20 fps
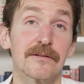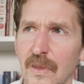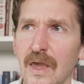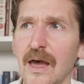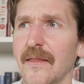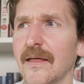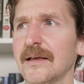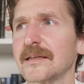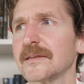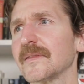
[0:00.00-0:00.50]

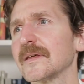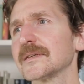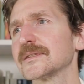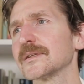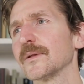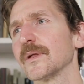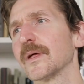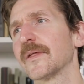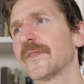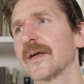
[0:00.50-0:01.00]
Yeah, that's the
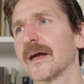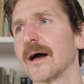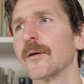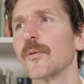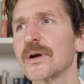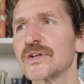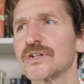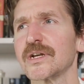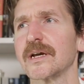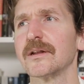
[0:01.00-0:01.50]
only thing. I
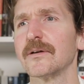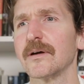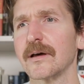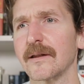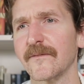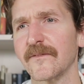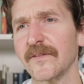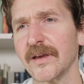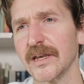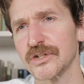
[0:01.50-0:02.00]
wish I knew how to
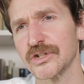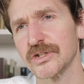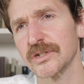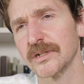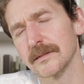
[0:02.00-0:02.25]
fish,